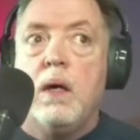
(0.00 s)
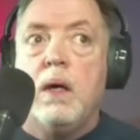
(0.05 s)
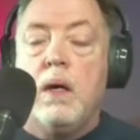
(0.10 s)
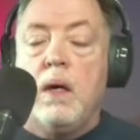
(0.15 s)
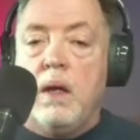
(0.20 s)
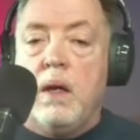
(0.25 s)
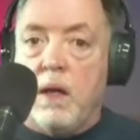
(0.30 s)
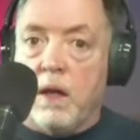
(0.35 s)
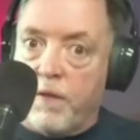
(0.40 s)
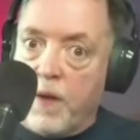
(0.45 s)

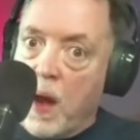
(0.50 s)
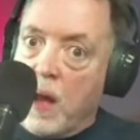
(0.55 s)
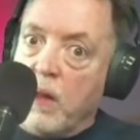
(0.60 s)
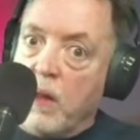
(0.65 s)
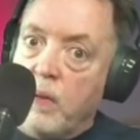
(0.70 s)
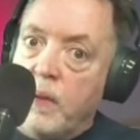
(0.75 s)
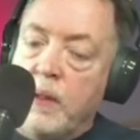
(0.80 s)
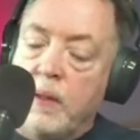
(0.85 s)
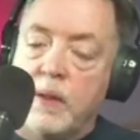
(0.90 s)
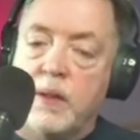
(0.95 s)
You
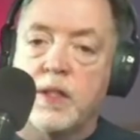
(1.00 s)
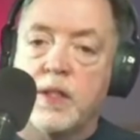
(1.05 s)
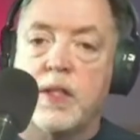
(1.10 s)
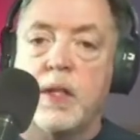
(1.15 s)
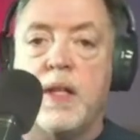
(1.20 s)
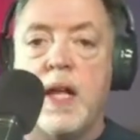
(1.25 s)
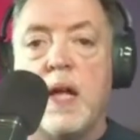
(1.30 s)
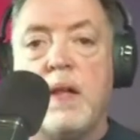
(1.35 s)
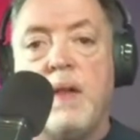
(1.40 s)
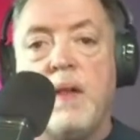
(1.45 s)
following? So
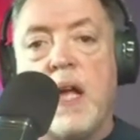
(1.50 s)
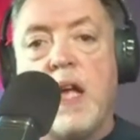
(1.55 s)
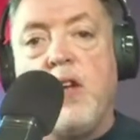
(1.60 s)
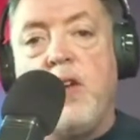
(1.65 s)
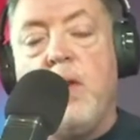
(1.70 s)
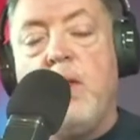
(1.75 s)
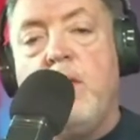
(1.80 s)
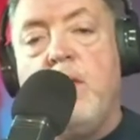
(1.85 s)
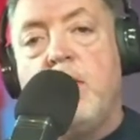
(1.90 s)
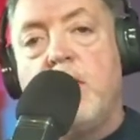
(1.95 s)
then
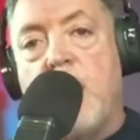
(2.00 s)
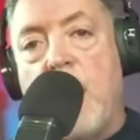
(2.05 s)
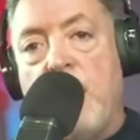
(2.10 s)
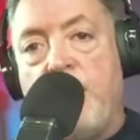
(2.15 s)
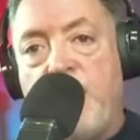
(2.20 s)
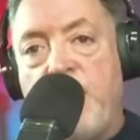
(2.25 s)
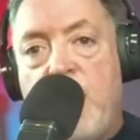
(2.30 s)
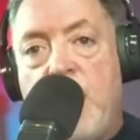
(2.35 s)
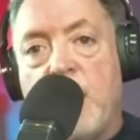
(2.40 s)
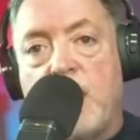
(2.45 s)

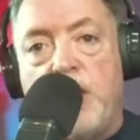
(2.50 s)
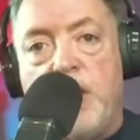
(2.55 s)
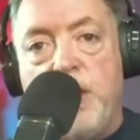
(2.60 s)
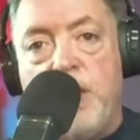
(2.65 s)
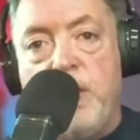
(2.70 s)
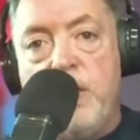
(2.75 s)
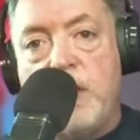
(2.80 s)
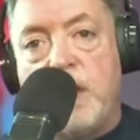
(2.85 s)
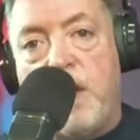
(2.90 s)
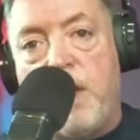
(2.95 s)
FTX
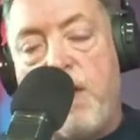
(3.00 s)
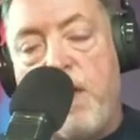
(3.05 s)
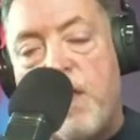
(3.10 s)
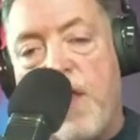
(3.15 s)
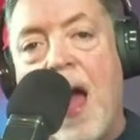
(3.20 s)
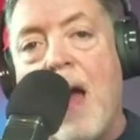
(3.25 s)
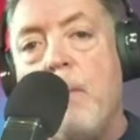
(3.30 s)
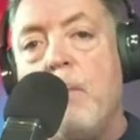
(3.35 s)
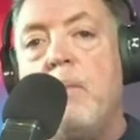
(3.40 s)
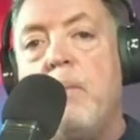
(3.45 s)
used
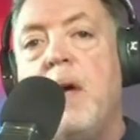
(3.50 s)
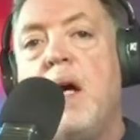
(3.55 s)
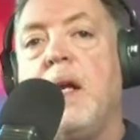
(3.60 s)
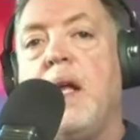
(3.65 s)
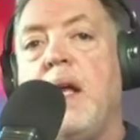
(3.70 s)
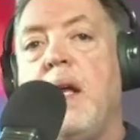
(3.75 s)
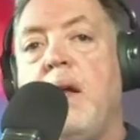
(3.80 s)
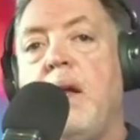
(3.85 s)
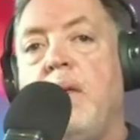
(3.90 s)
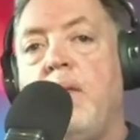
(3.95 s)
that
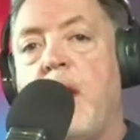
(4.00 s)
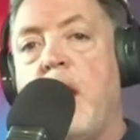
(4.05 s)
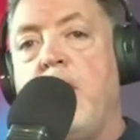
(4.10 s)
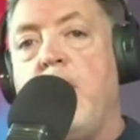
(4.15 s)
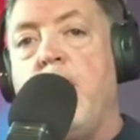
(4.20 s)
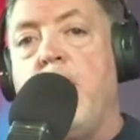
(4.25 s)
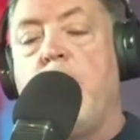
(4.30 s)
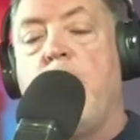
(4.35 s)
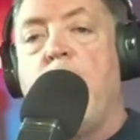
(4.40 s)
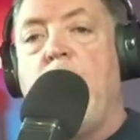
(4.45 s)
money that
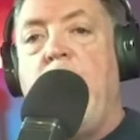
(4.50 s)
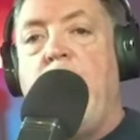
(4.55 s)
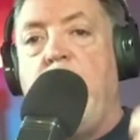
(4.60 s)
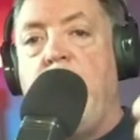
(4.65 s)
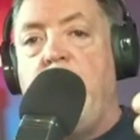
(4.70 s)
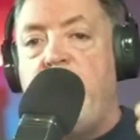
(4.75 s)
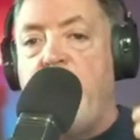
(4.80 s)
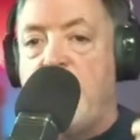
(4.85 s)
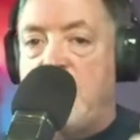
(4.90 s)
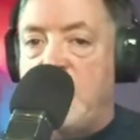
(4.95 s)
Ukraine
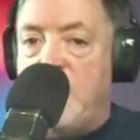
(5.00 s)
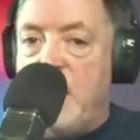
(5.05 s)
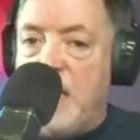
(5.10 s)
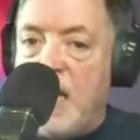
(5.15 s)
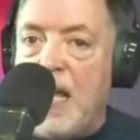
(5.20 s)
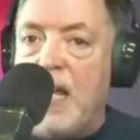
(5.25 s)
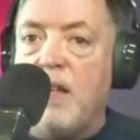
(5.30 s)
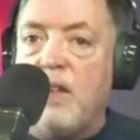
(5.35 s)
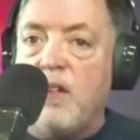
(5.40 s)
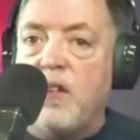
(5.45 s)
invested
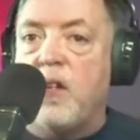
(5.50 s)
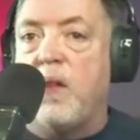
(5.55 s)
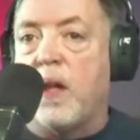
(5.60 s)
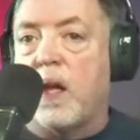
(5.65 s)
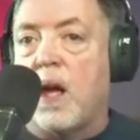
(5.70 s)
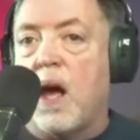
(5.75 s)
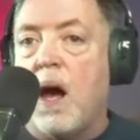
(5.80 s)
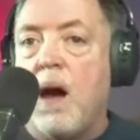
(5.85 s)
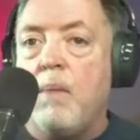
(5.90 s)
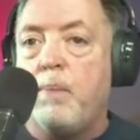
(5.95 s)
into the
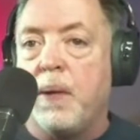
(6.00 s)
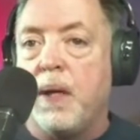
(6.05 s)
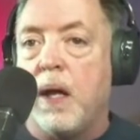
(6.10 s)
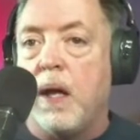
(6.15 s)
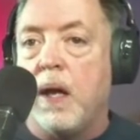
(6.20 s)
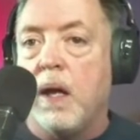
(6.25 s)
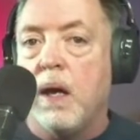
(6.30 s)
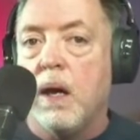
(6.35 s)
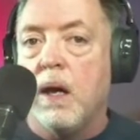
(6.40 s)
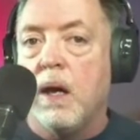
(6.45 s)

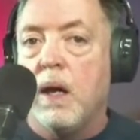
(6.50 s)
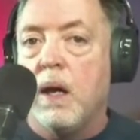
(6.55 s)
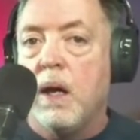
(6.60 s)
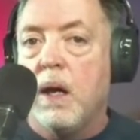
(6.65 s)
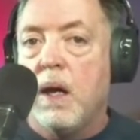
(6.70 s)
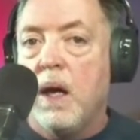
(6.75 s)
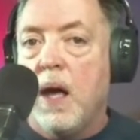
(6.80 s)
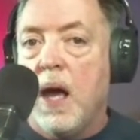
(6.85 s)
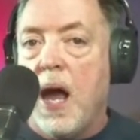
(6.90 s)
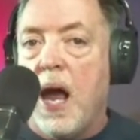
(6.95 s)
company,
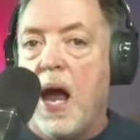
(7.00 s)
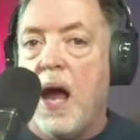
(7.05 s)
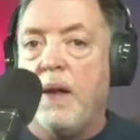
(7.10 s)
and